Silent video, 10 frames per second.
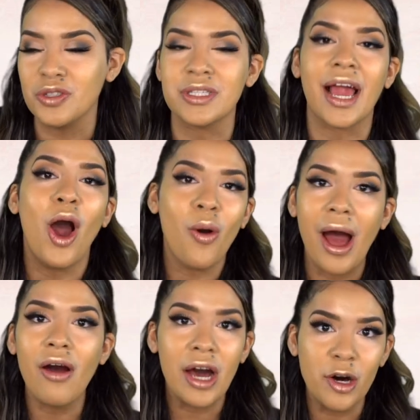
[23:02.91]
she was like, oh,
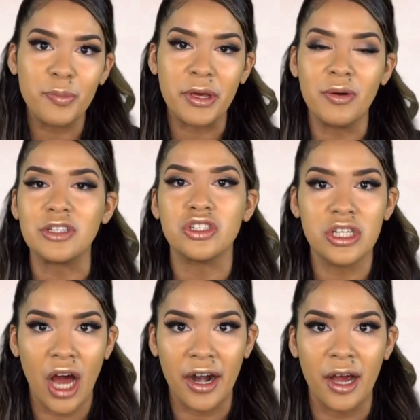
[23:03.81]
I'll help you. And she
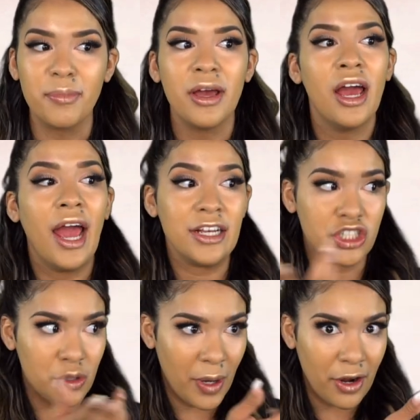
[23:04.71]
got up and
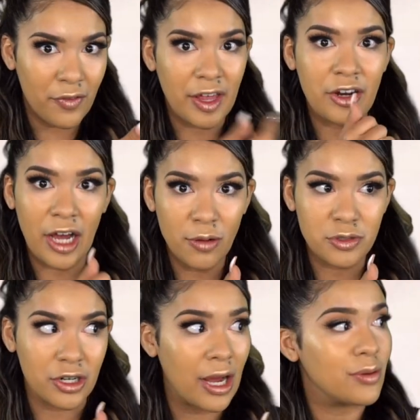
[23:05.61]
she went over there and
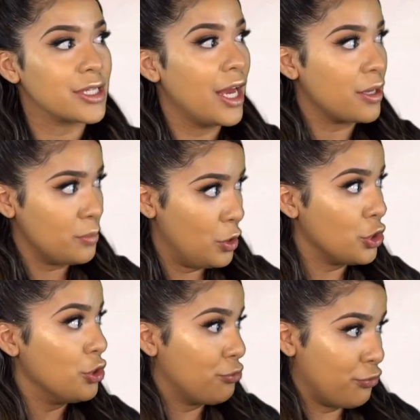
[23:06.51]
helped her. And I was like,
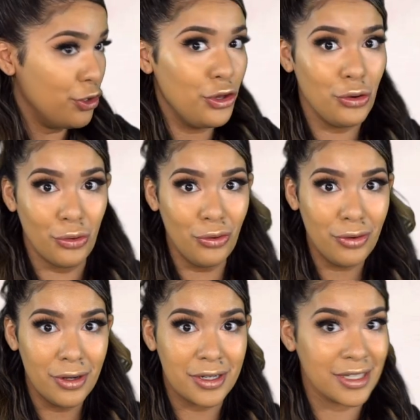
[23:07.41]
good for you.
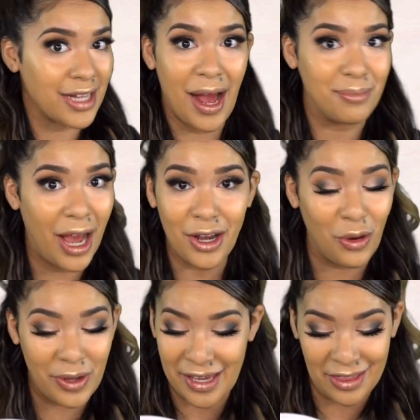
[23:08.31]
Because I'm not
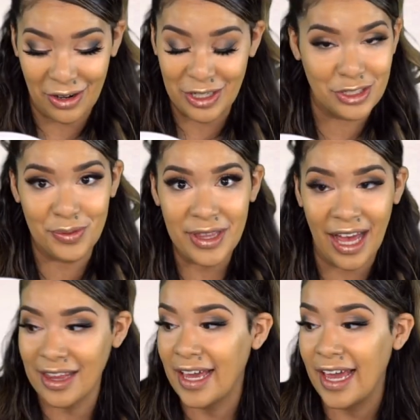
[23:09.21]
going in there and doing
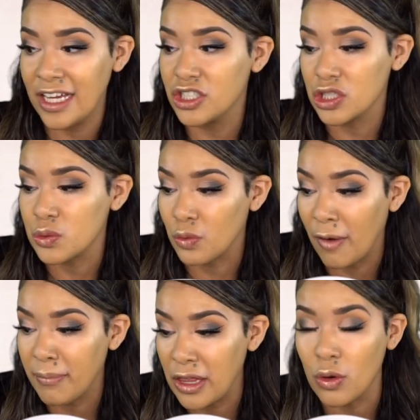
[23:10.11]
that. Like, it just
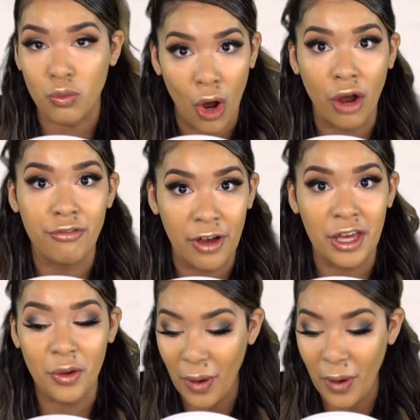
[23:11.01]
rubbed me the wrong fucking